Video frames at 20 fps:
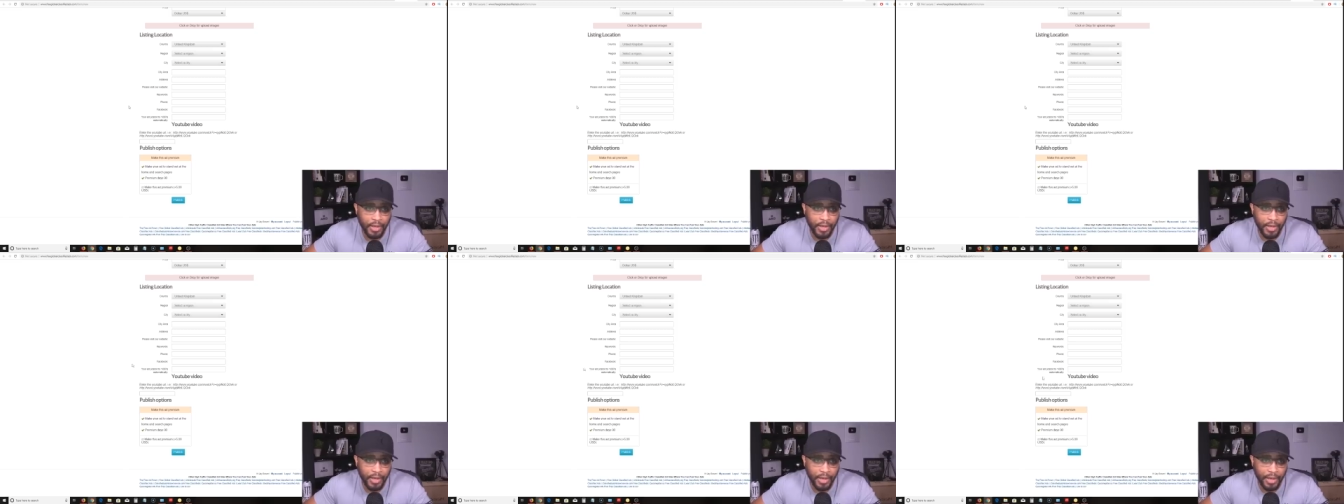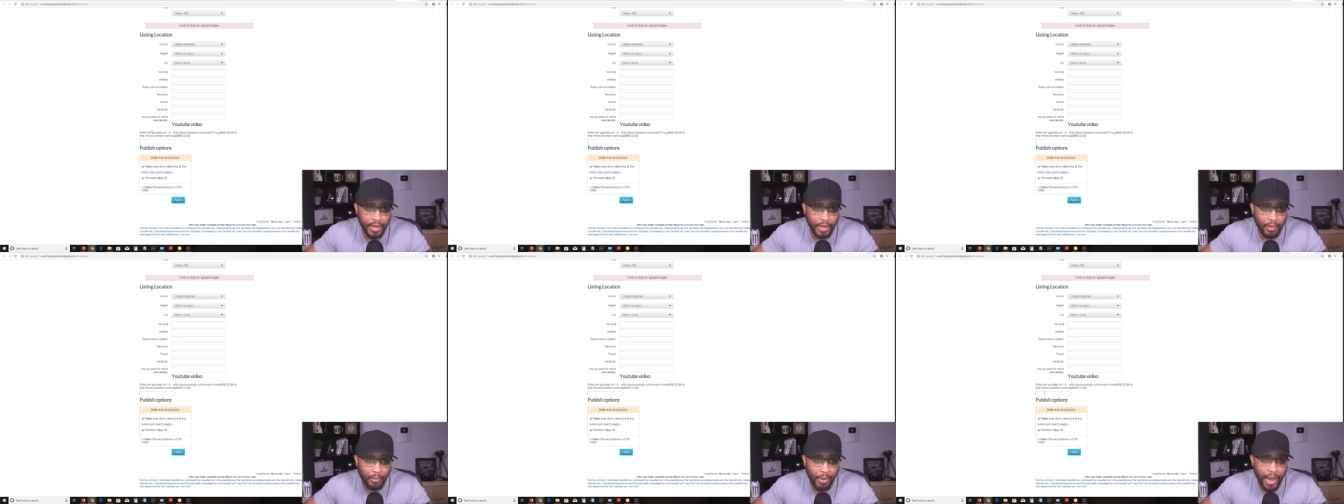
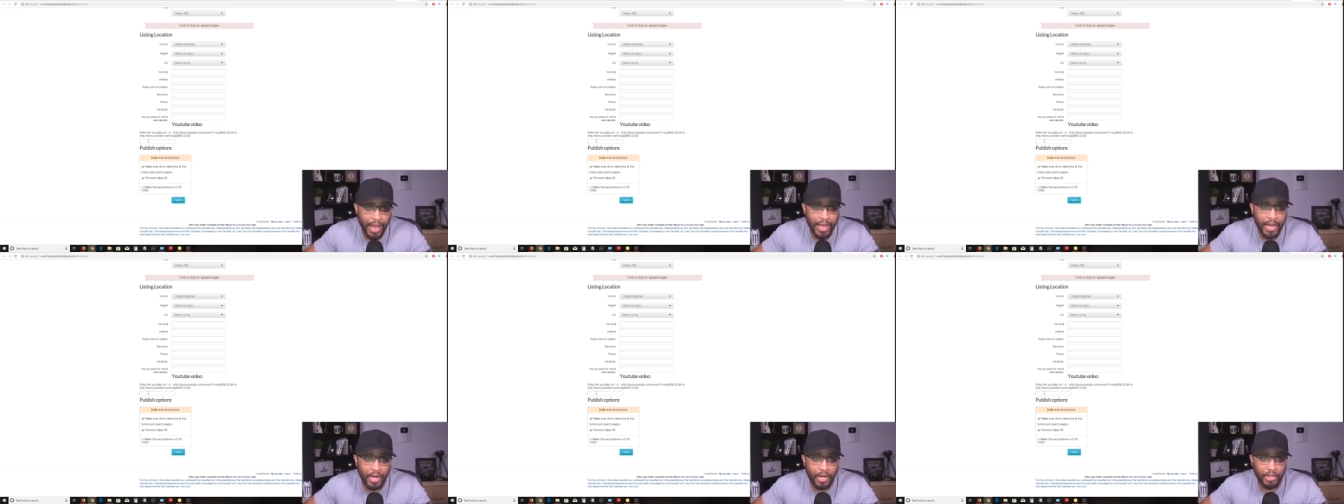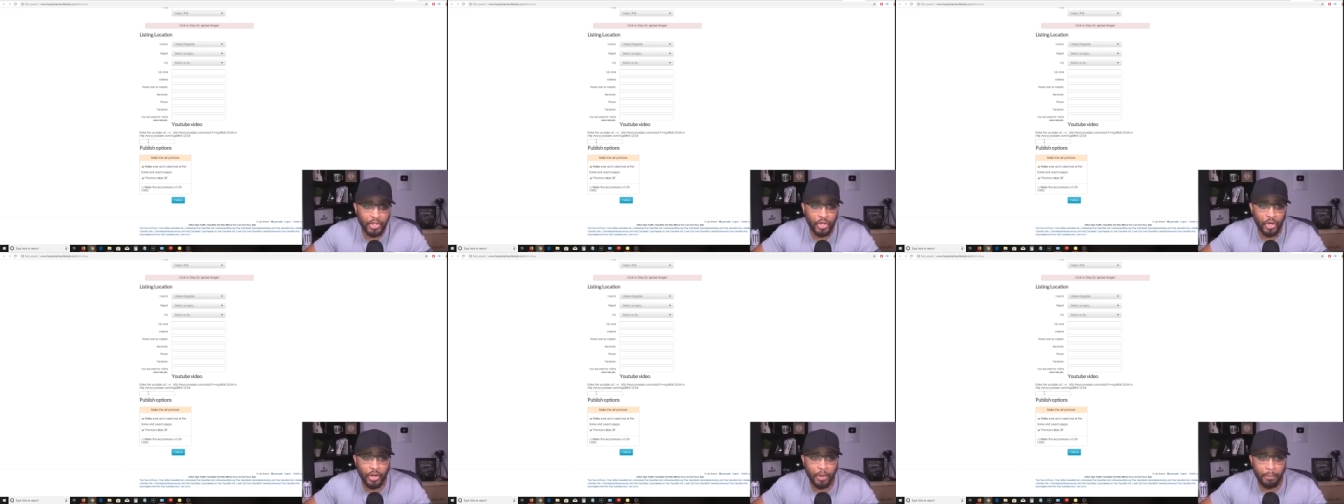And right here,
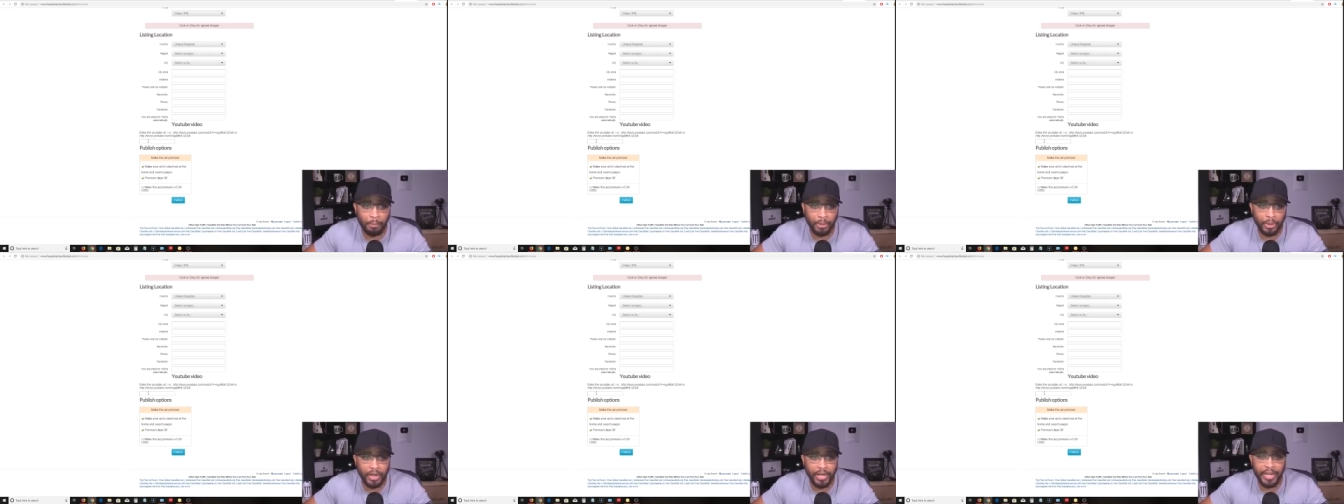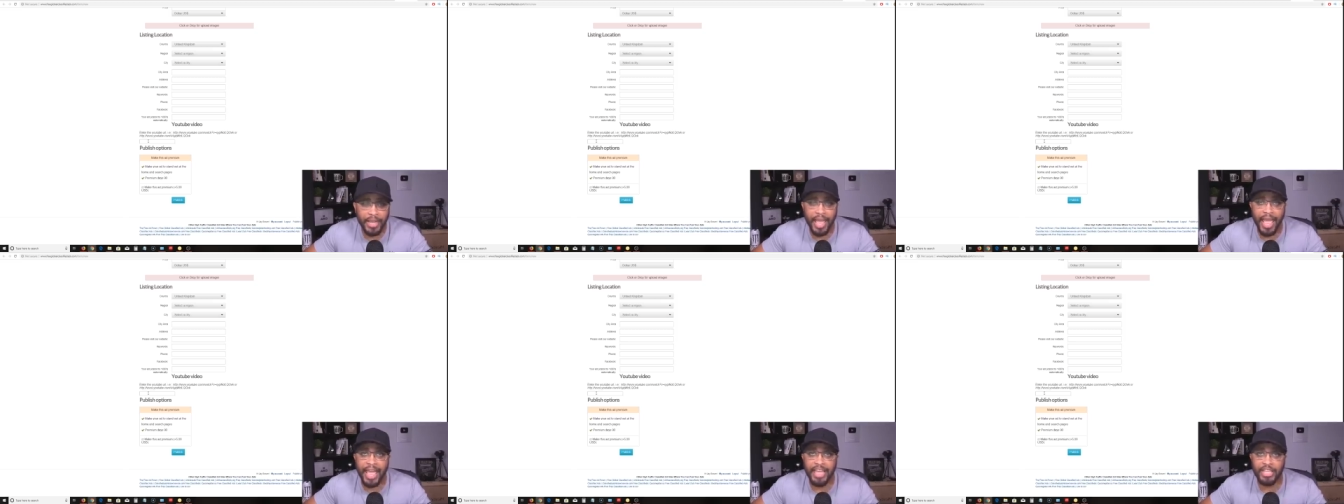you can
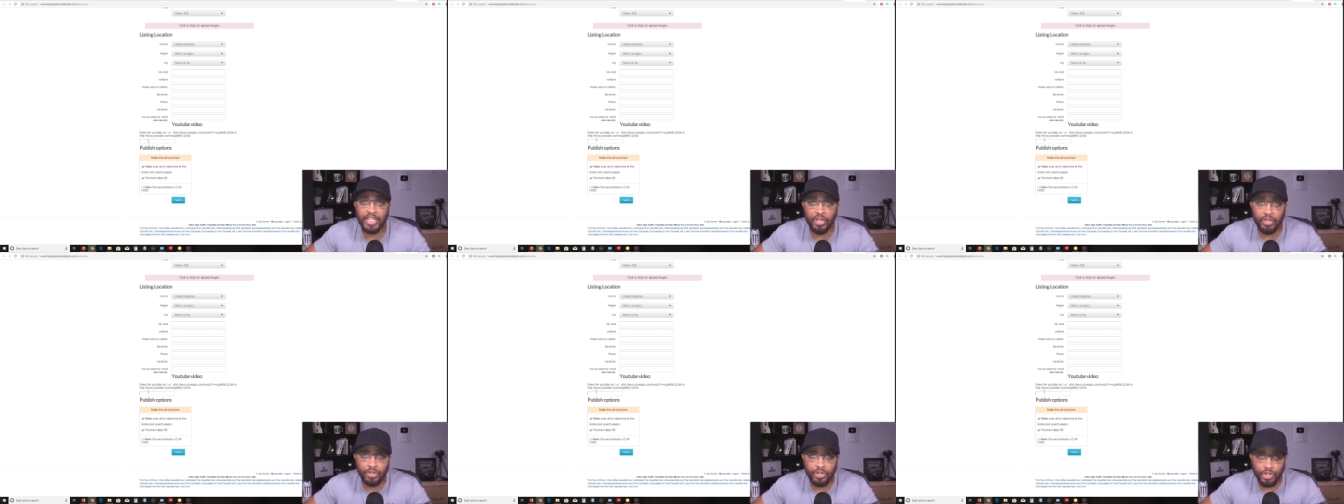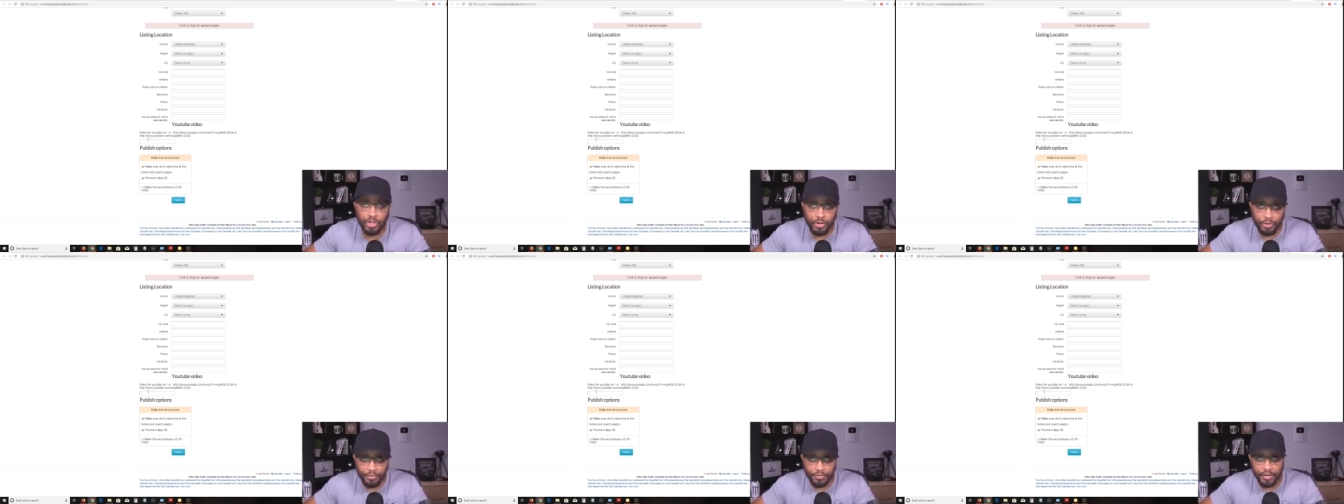put a
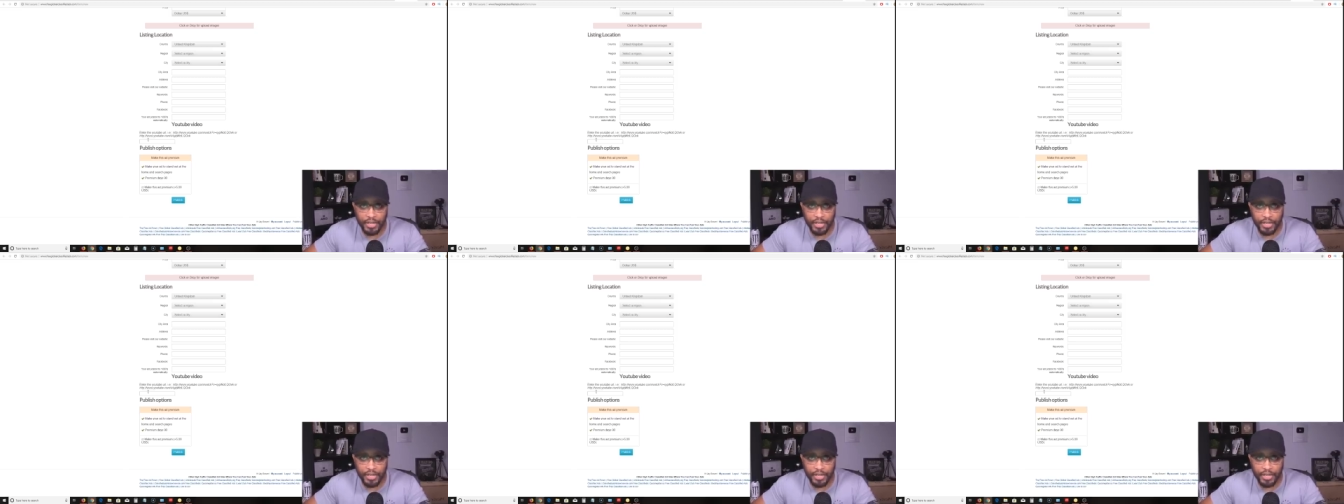YouTube